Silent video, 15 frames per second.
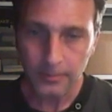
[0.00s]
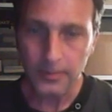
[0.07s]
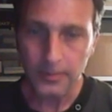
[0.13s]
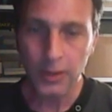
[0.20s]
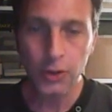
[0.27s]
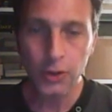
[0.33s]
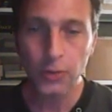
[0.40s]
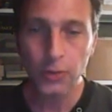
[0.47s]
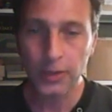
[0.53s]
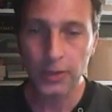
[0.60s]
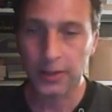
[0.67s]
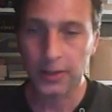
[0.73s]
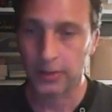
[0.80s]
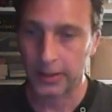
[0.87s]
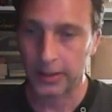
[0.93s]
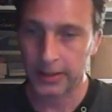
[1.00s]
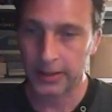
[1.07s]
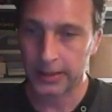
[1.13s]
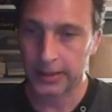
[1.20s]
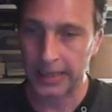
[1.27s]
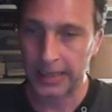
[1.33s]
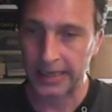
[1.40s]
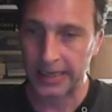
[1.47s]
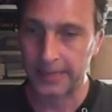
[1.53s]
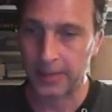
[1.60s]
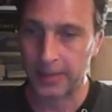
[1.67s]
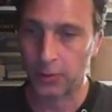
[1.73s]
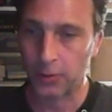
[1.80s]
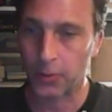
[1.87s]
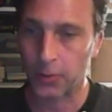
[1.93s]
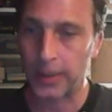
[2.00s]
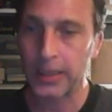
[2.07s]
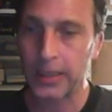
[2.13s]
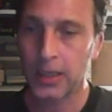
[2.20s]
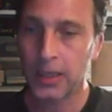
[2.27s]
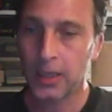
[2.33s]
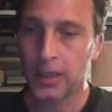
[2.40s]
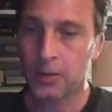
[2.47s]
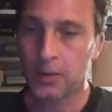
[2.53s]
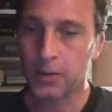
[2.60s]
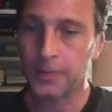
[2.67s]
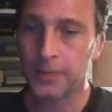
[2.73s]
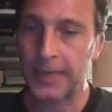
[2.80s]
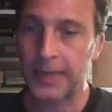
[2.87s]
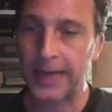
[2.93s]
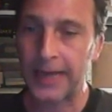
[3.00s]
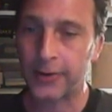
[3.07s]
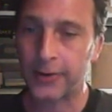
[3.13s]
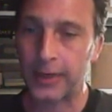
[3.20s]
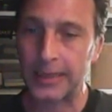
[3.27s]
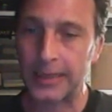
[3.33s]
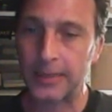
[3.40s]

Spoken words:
shoot the donut, get him out of the way. We'll go up the ladder a little